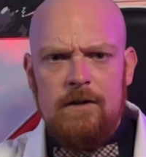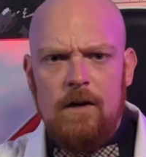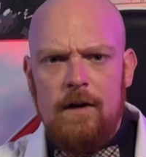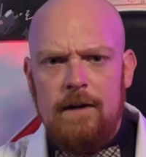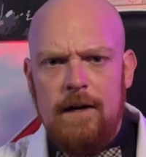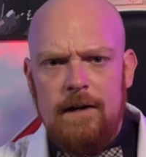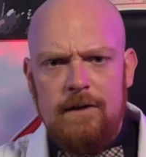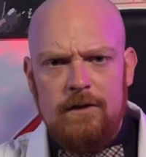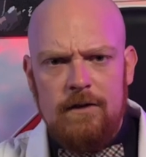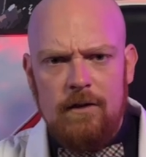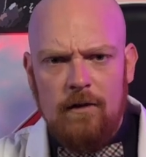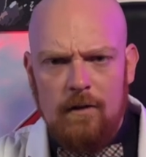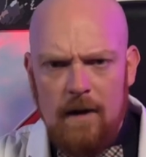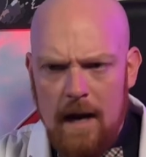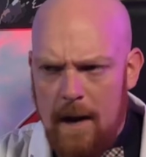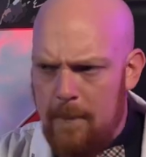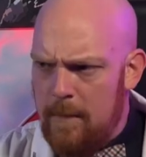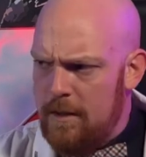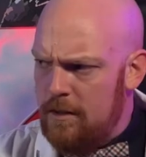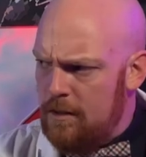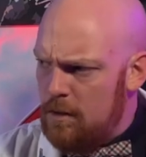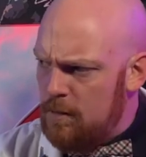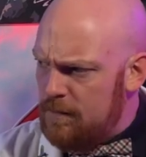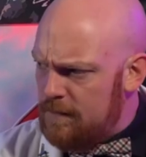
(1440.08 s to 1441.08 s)
on Instagram
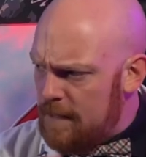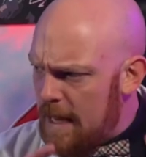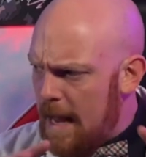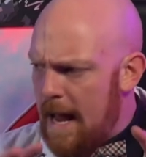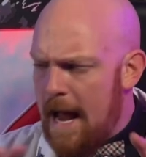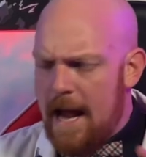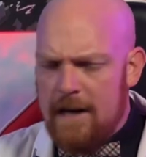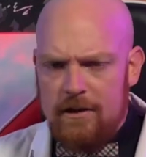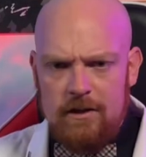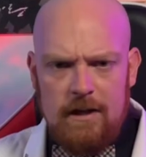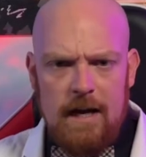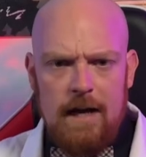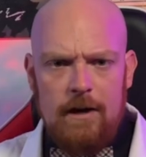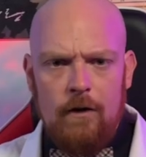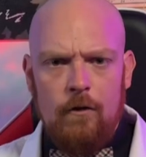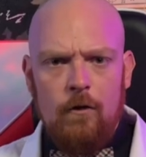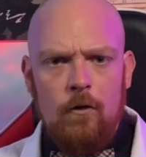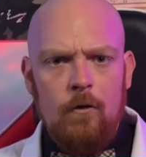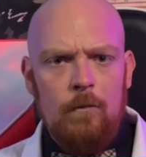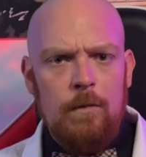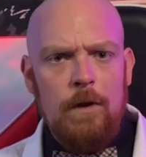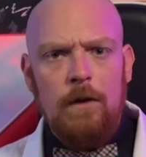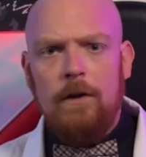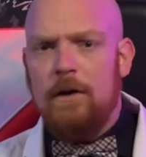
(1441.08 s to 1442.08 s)
and use the hashtag
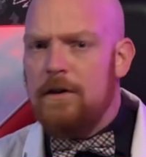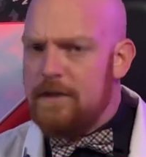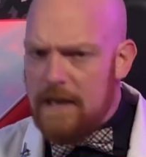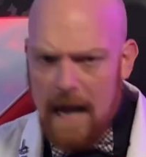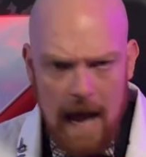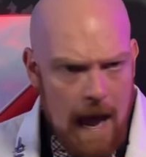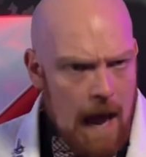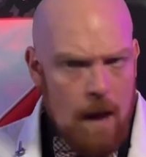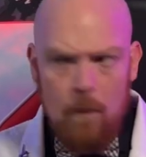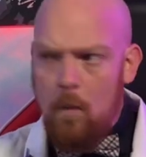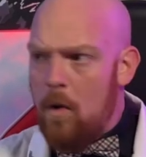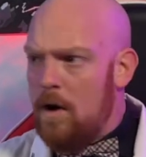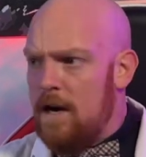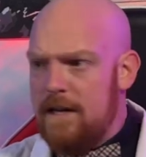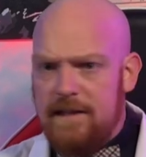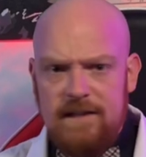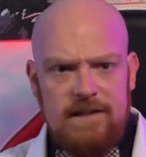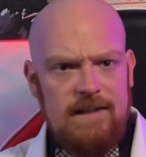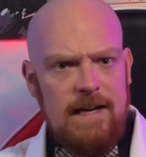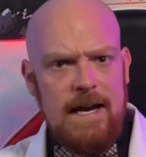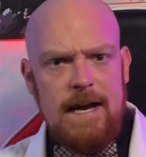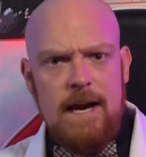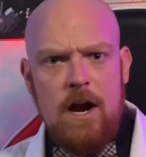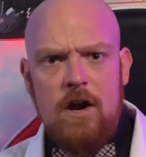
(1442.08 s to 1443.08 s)
GrooveBuilders. I wanna
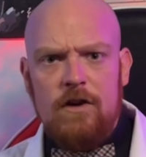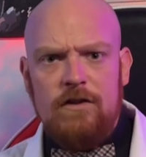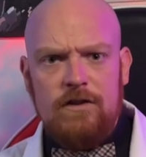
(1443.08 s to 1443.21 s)
see your